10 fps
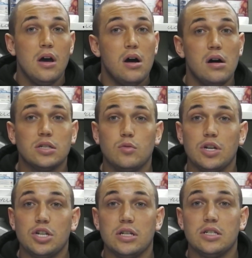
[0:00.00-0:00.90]
ask
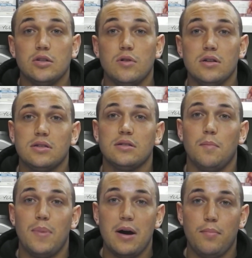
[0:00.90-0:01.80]
questions to us
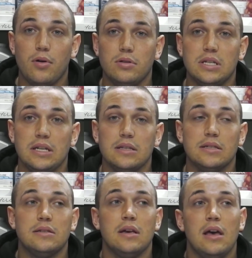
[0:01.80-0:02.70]
about
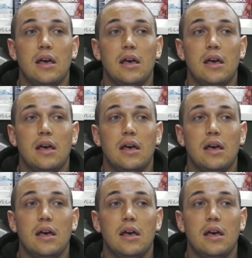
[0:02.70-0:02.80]
proteins.